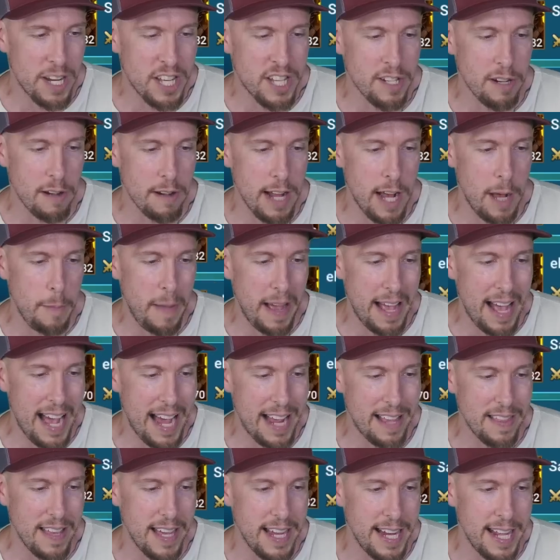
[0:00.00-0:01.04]
to start out by
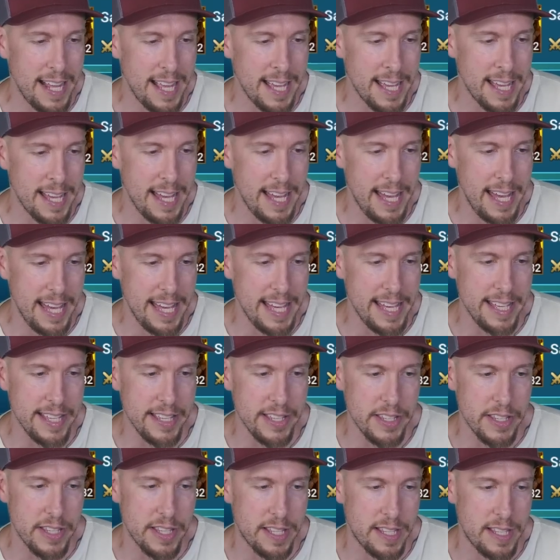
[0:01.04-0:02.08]
highlighting
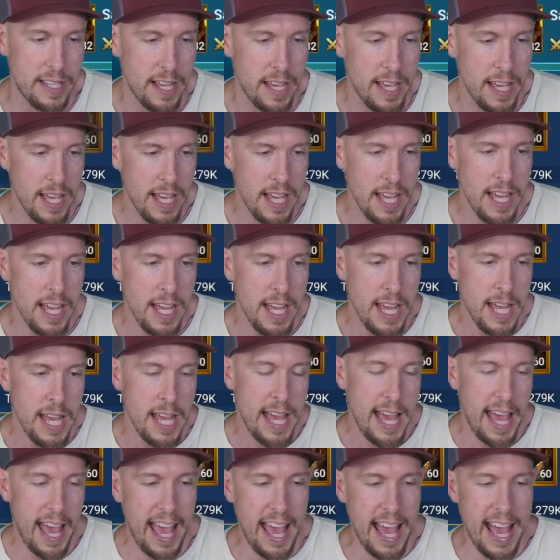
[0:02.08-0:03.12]
his
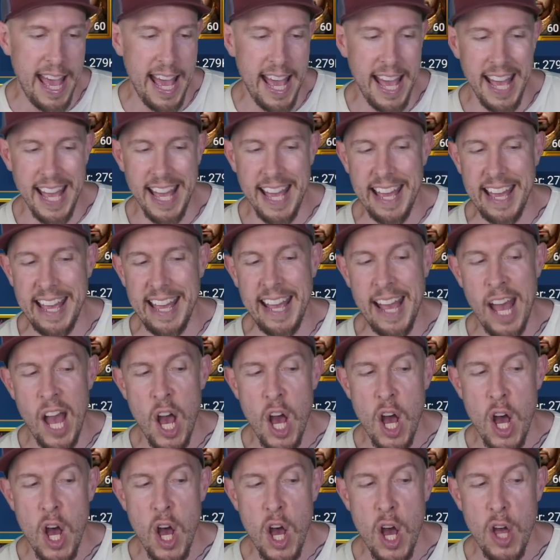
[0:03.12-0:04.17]
A3
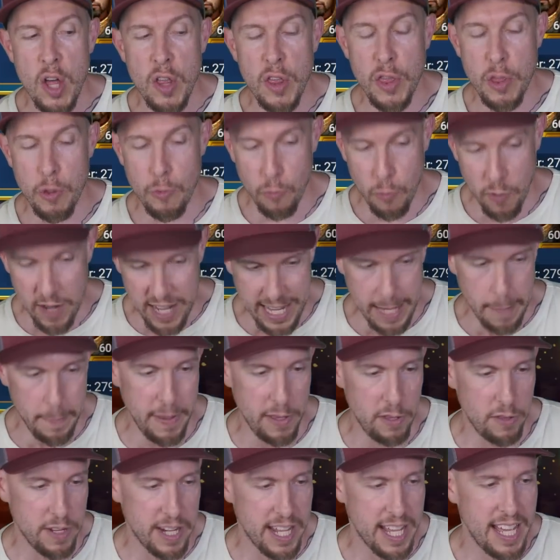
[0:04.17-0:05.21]

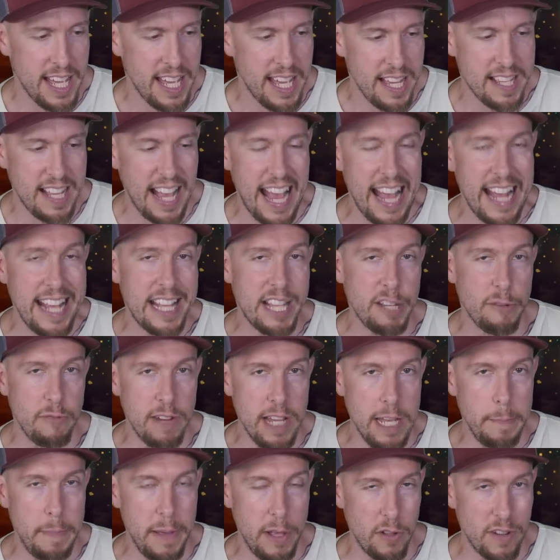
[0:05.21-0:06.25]
ability. His
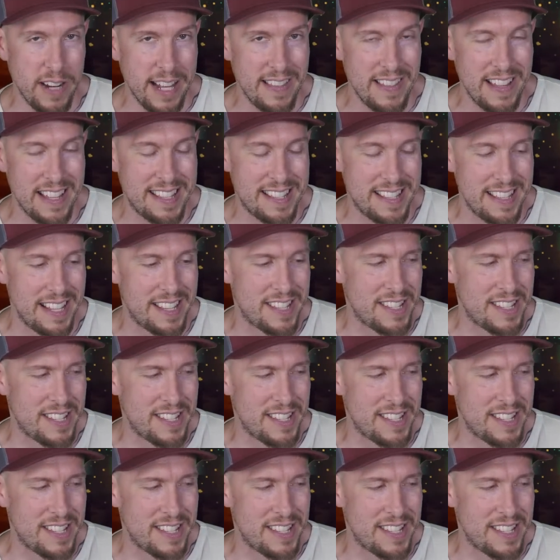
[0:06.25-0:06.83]
A3 ability. Let's let's